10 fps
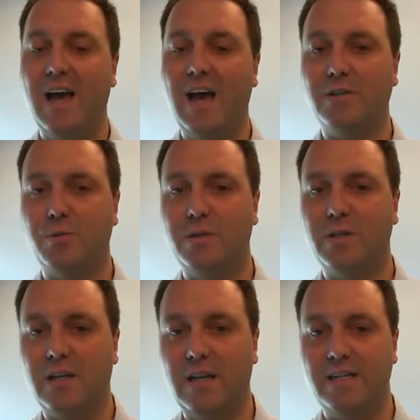out to at
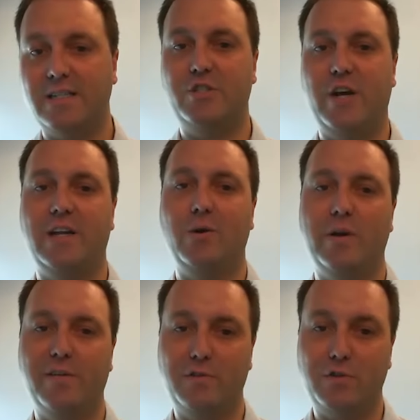least
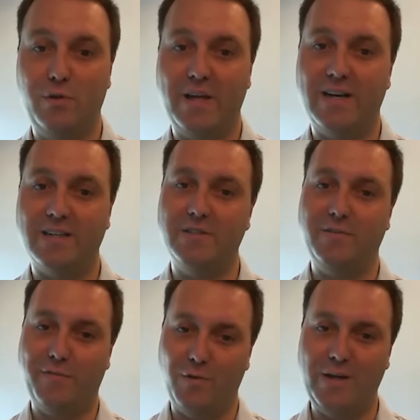January of two thousand
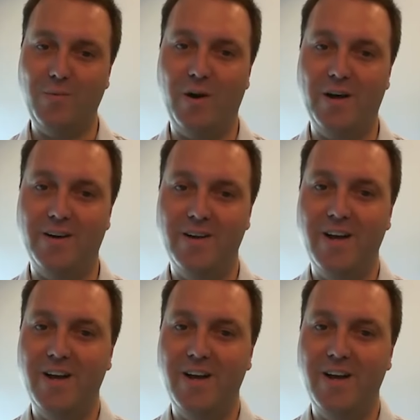forty-one.